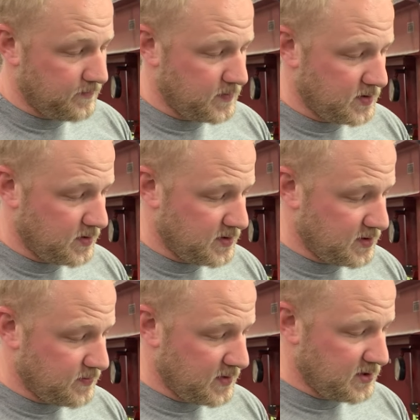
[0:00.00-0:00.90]
So this
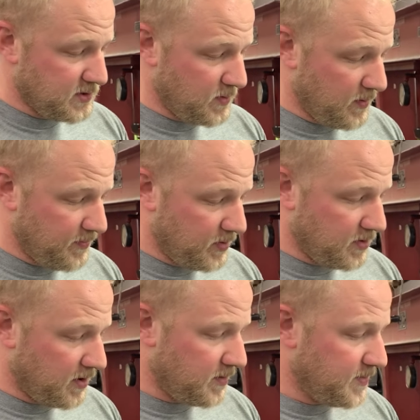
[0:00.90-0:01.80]
is what we put
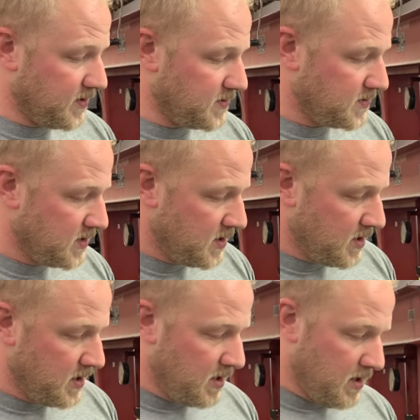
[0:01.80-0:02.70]
in all our builds.
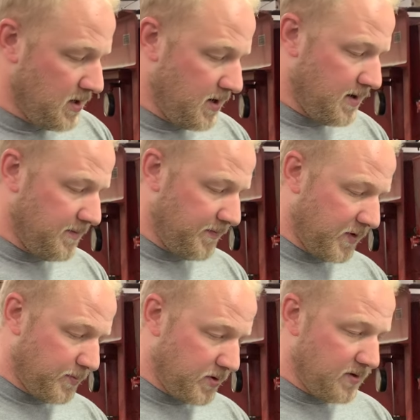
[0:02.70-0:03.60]

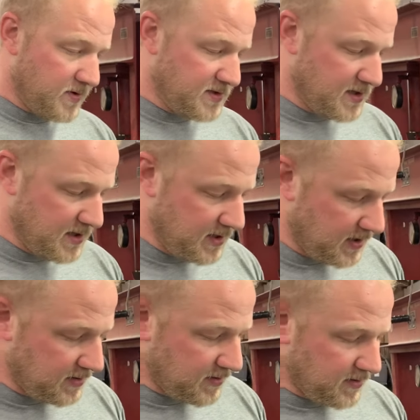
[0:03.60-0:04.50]
They're pretty resilient
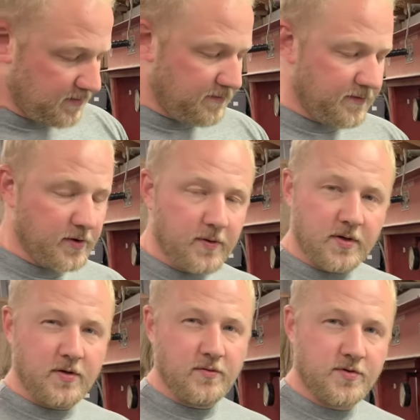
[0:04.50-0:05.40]
and they're
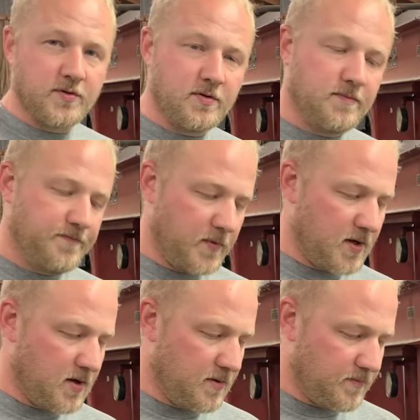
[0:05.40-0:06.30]
fluid neutral,
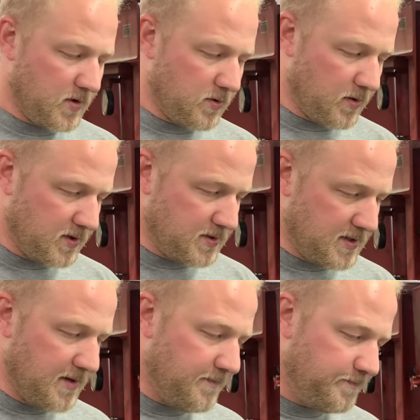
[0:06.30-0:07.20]
according to
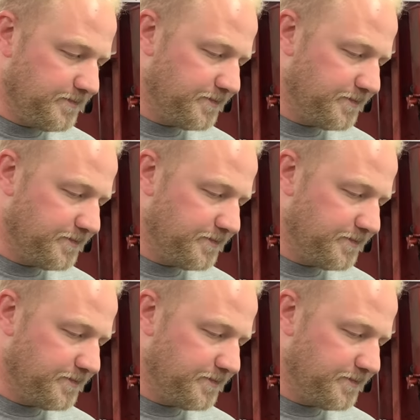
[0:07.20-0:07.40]
them.